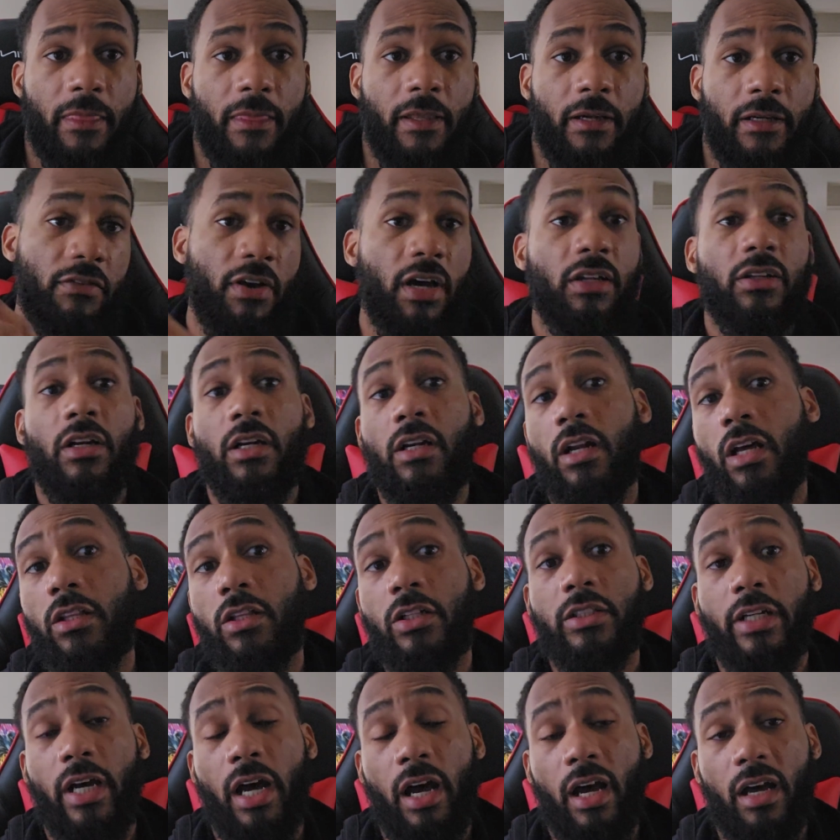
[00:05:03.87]
They found another
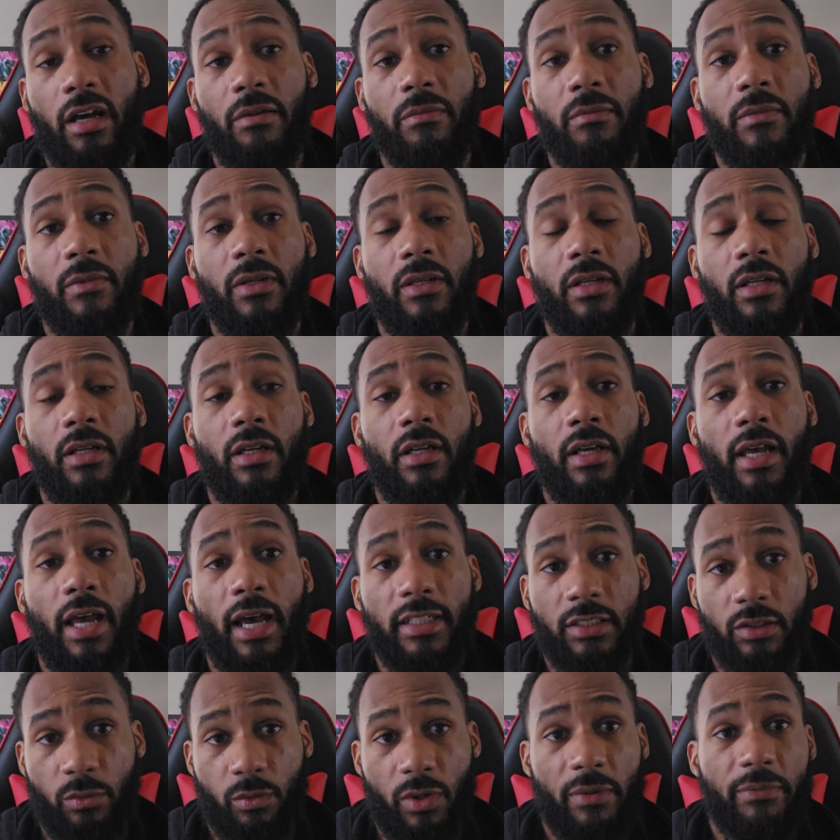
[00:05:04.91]
job
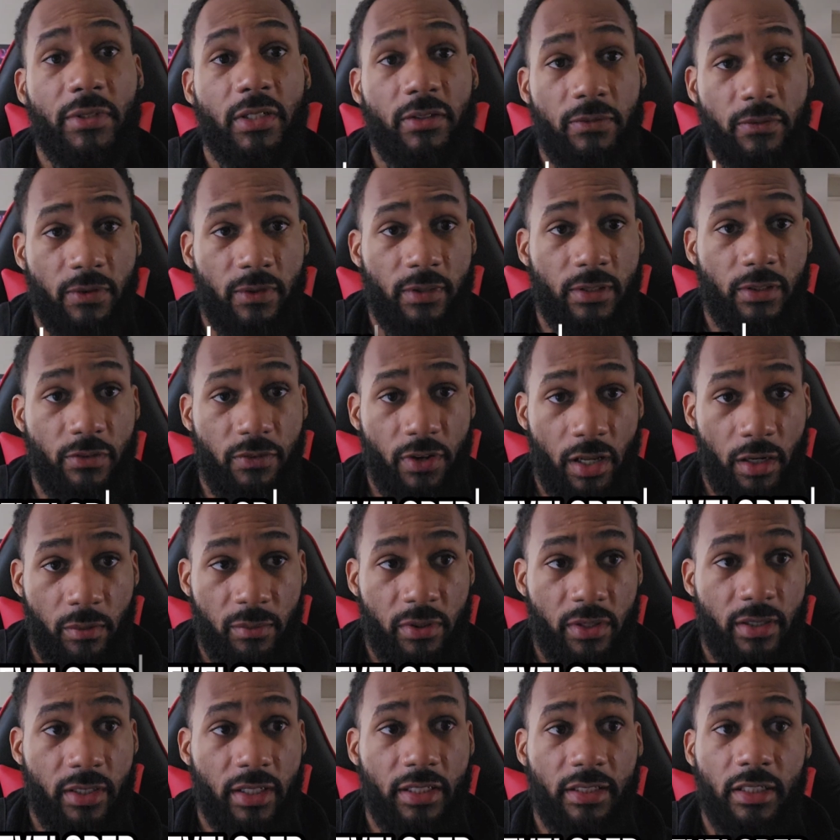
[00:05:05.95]
as a web
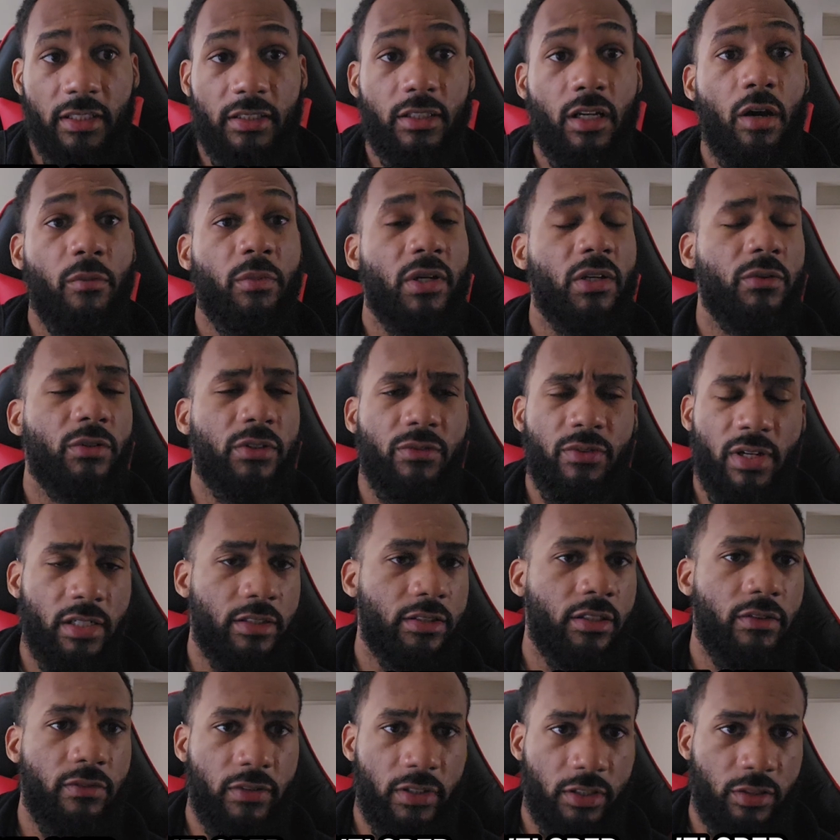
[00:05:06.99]
developer, and this company was
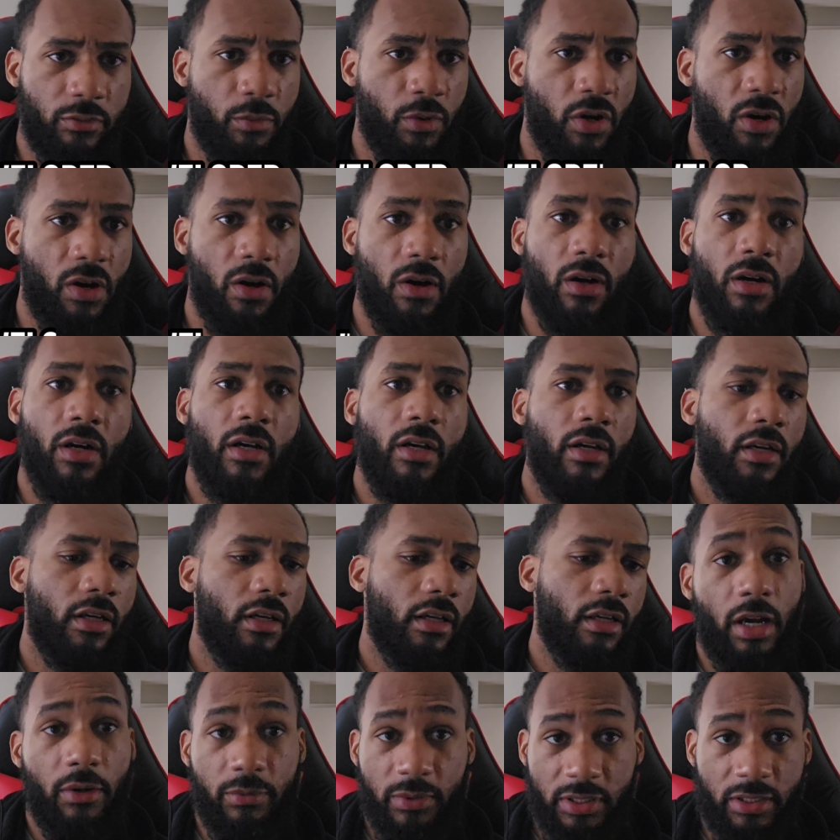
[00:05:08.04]
relatively small.
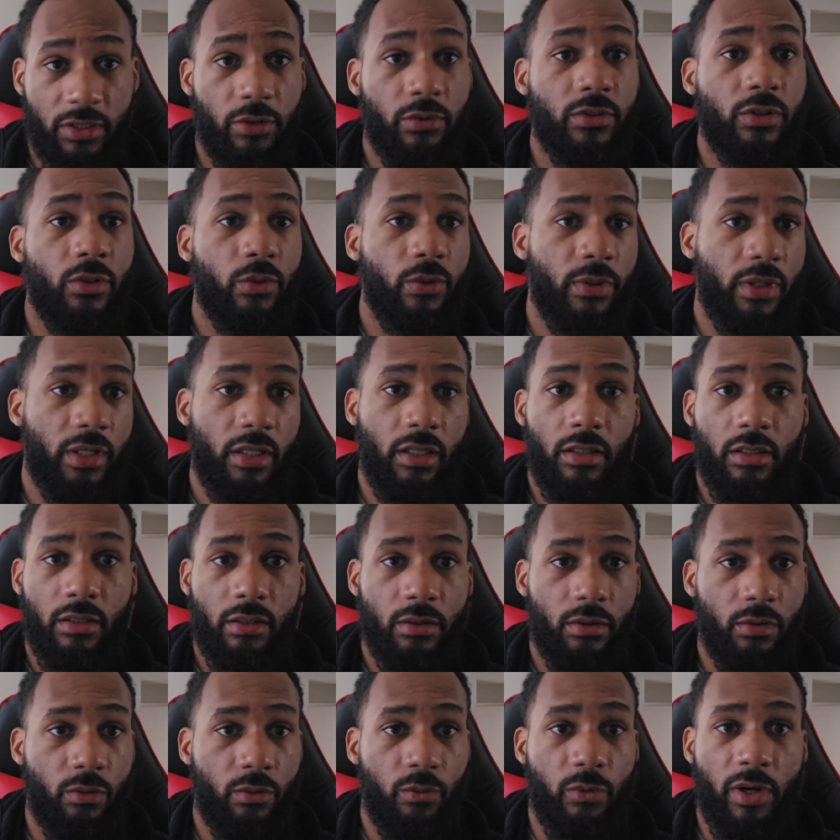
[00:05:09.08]
I was still doing
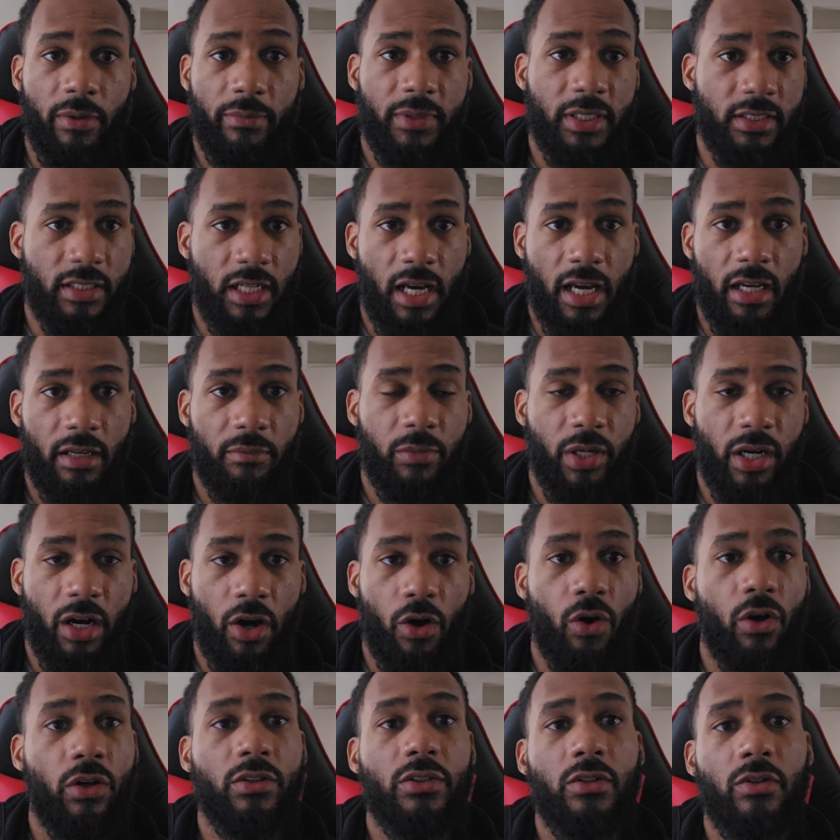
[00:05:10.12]
web design, but I
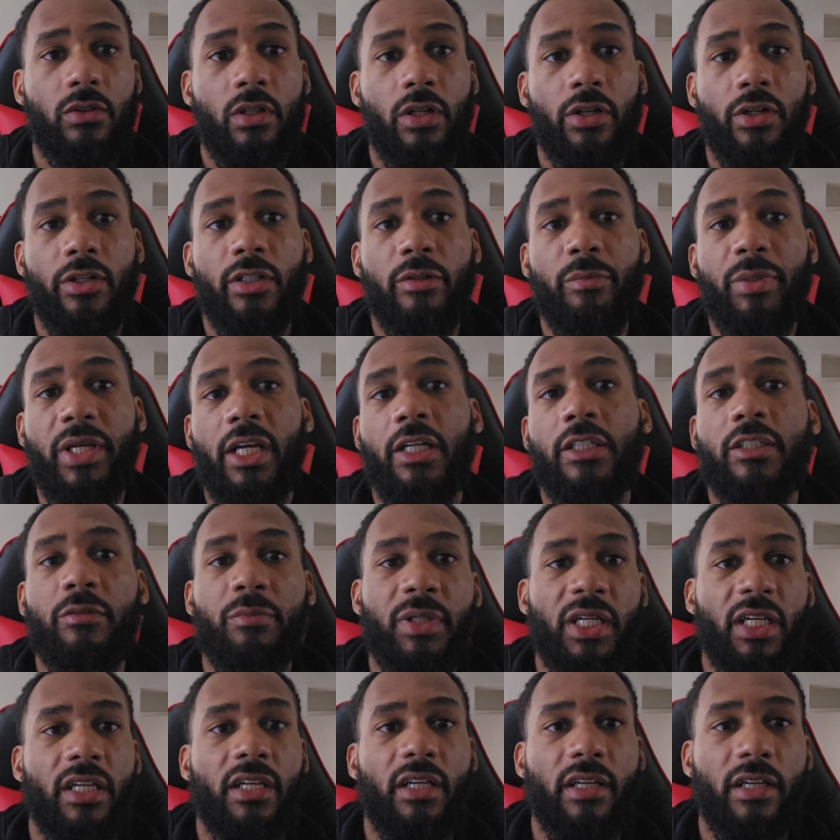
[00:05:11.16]
also learned
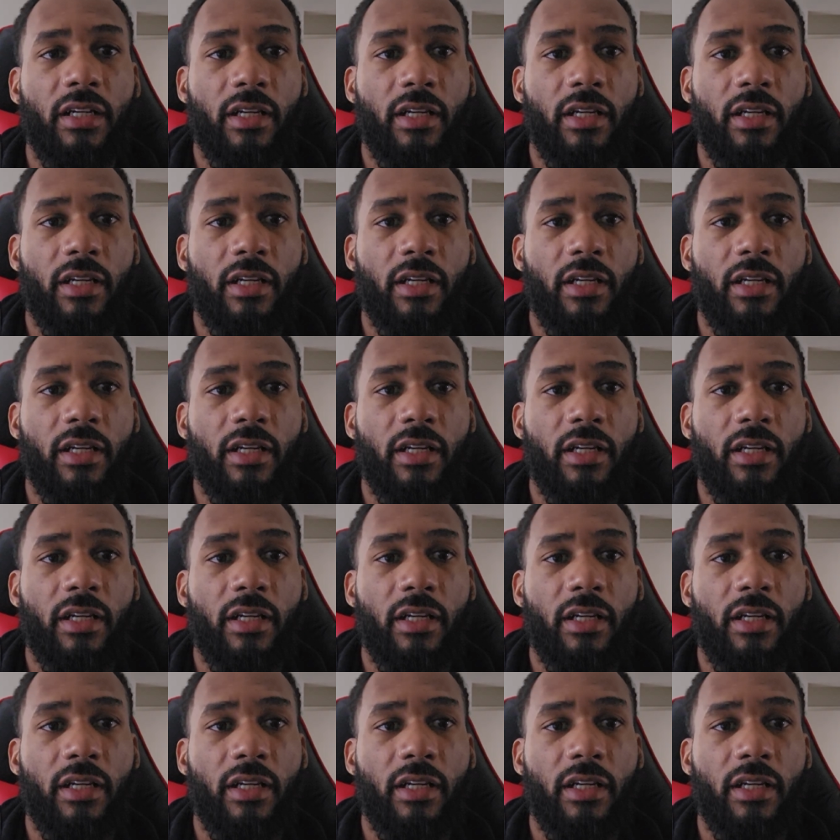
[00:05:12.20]
PHP.